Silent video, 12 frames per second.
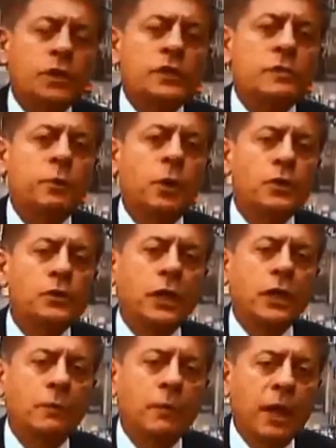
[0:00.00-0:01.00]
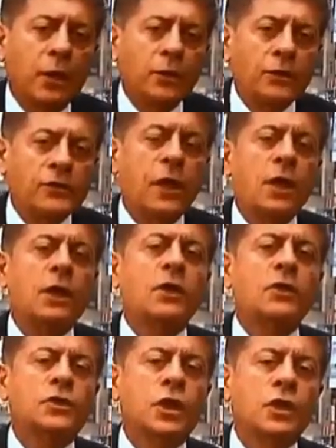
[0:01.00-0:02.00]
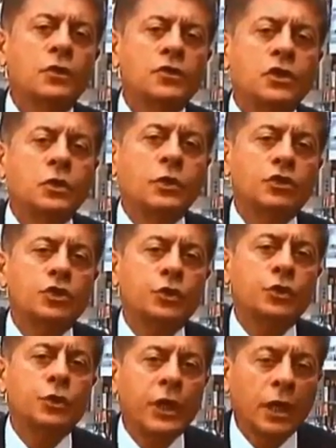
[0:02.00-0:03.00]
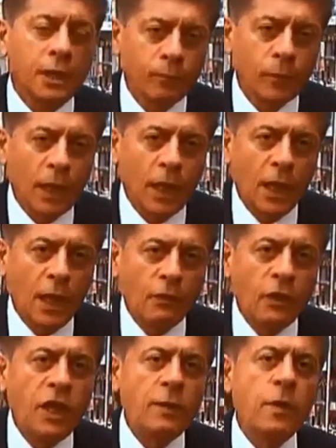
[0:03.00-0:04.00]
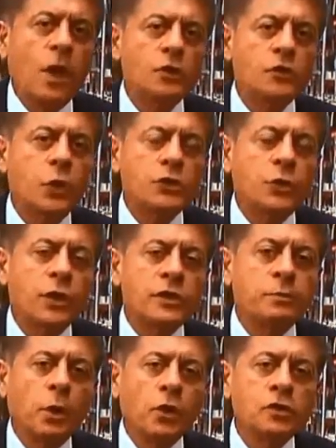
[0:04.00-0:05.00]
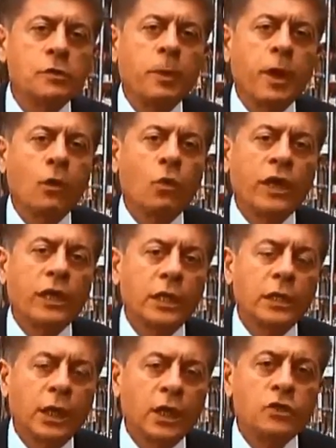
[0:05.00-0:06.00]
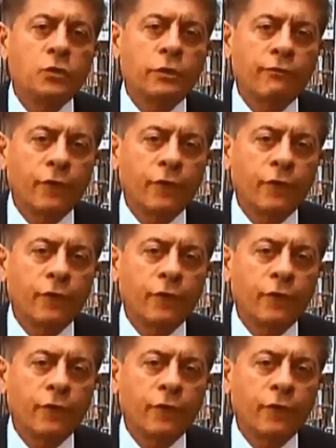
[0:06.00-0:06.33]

which exposed emails, continues to intrigue. The emails, which were exposed by WikiLeaks,